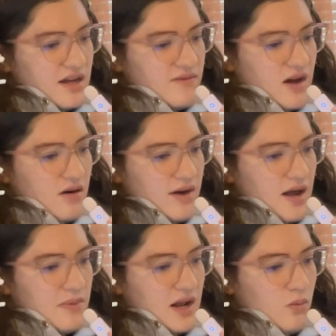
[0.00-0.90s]
I have not
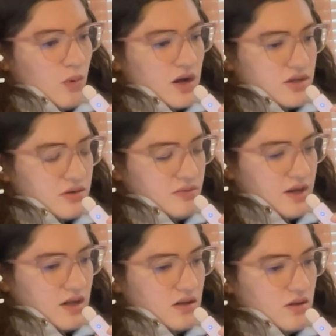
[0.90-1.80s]
read, but I want to
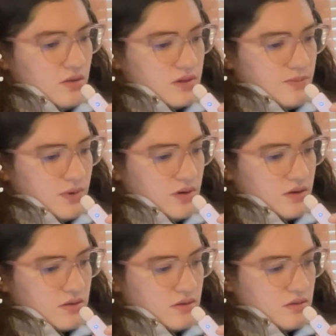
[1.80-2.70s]
read those
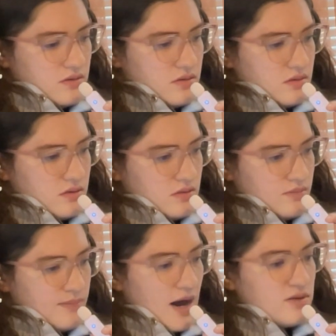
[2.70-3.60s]
books.
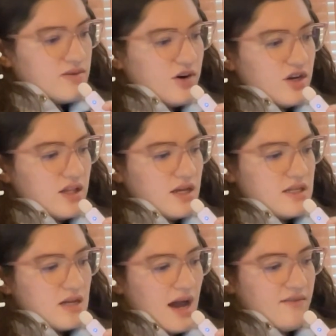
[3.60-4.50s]
Bounds of
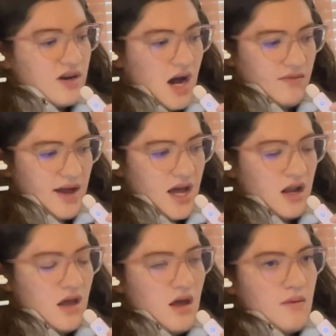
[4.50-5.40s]
Hercules, I have not
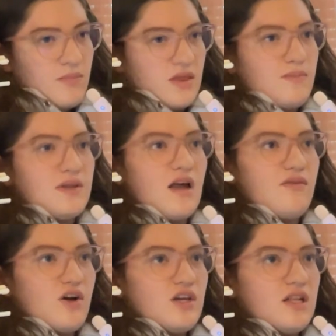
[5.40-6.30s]
read, but The Blood
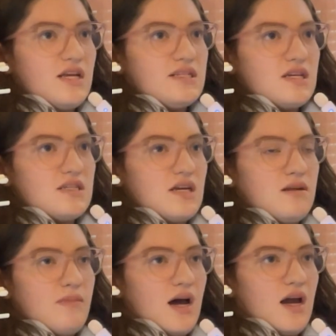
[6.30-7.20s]
of Hercules is
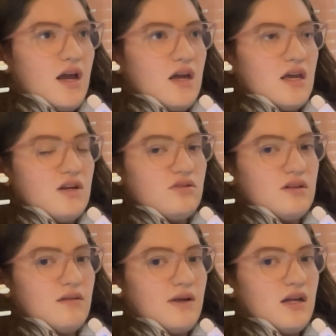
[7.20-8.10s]
in my Kindle
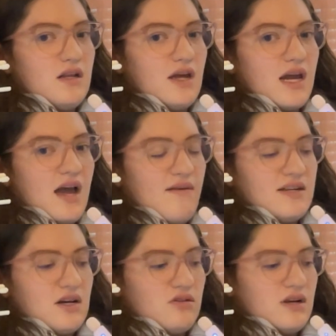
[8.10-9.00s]
Unlimited. Like, I have
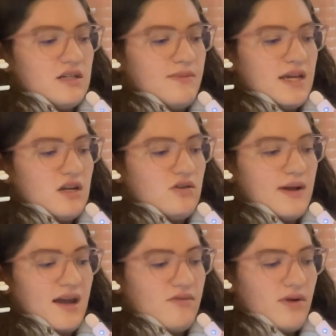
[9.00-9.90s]
it downloaded to my Kindle,
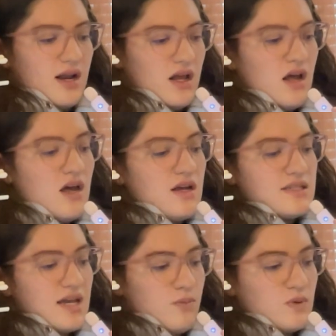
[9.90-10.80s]
but I haven't read it.
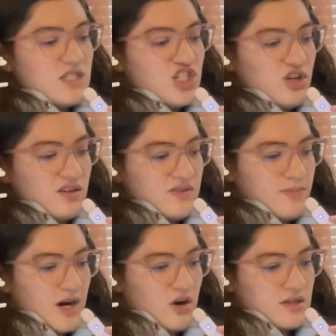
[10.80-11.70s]
Same with Shield of
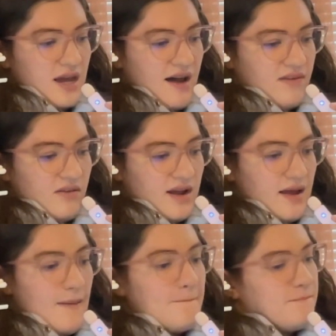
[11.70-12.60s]
Sparrows. I have not read
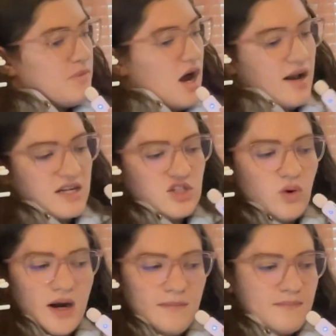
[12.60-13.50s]
it. Onyx
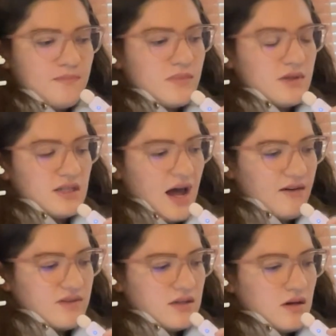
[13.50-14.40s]
Storm,
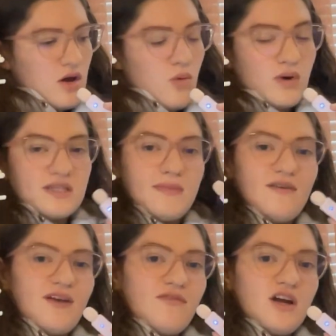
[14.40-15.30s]
loved. Was it my
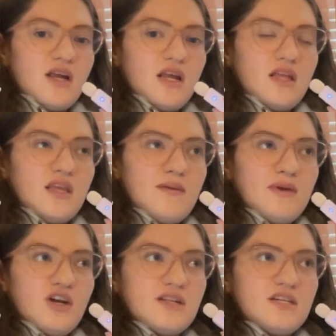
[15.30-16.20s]
favorite in the
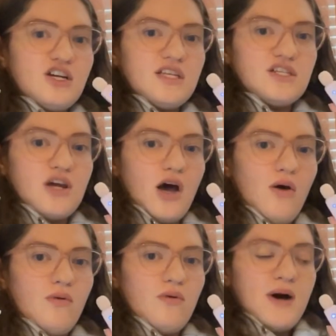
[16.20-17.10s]
Empyrean series?
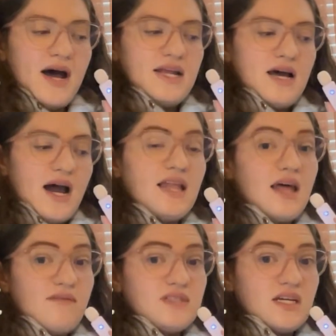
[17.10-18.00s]
No, but I
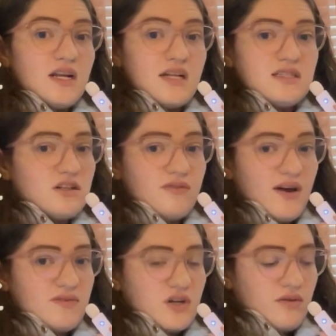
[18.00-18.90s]
loved it. It's still a
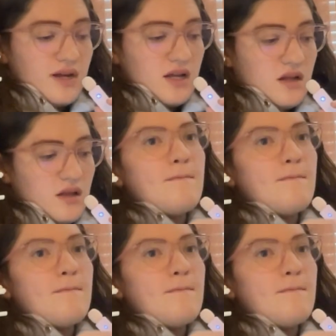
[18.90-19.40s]
5-star read.